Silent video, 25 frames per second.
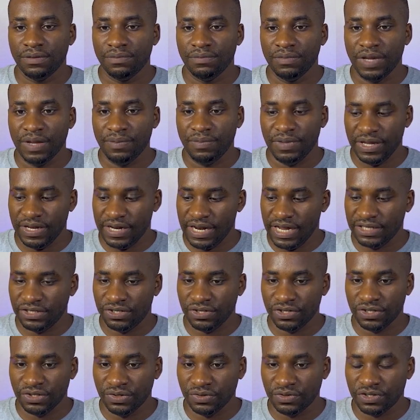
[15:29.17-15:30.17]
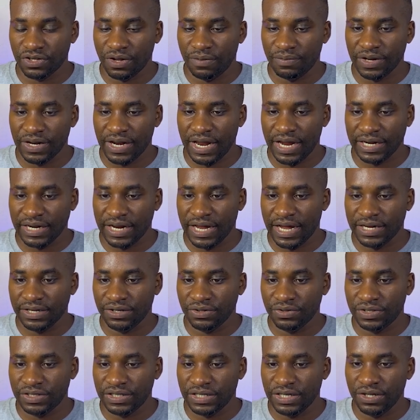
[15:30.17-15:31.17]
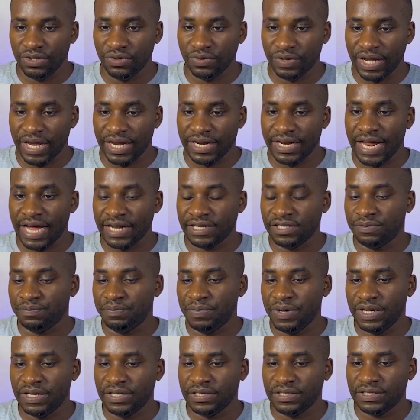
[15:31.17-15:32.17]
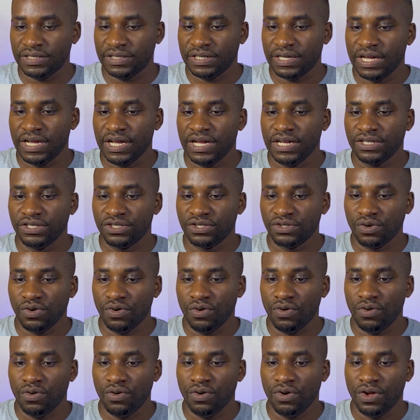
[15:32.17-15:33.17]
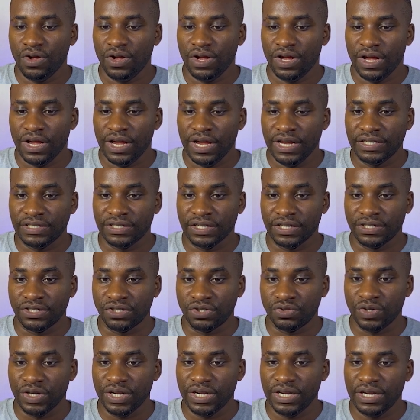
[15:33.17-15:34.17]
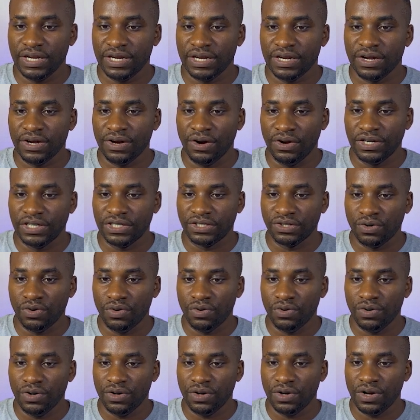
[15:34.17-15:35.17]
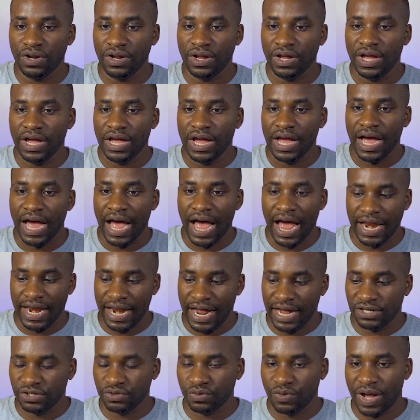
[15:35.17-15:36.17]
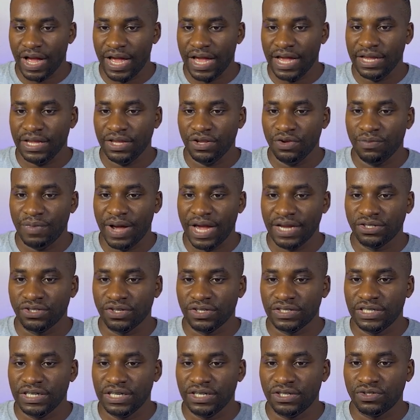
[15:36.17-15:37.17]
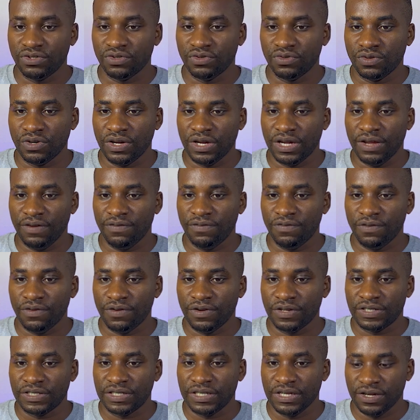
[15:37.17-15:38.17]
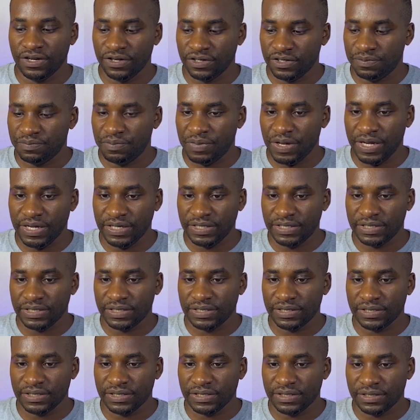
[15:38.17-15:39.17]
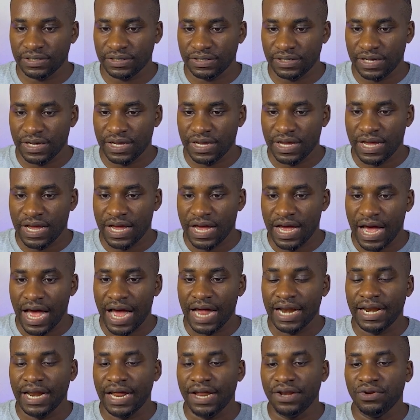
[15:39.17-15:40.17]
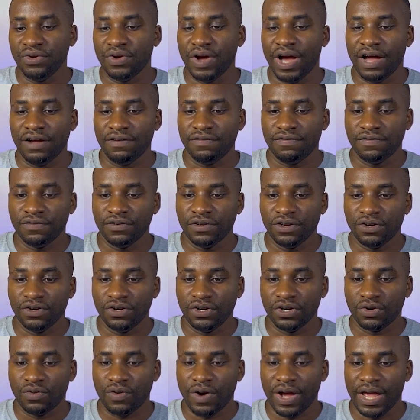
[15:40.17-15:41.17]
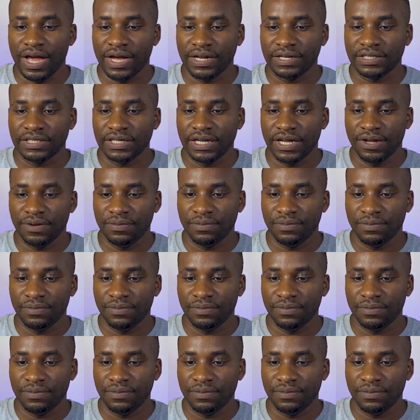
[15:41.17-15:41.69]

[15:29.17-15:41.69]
Maybe let's just do something like that. You see, you get that space. So it's a string on its own, and that's why you might just need to give a single space, and then you have the required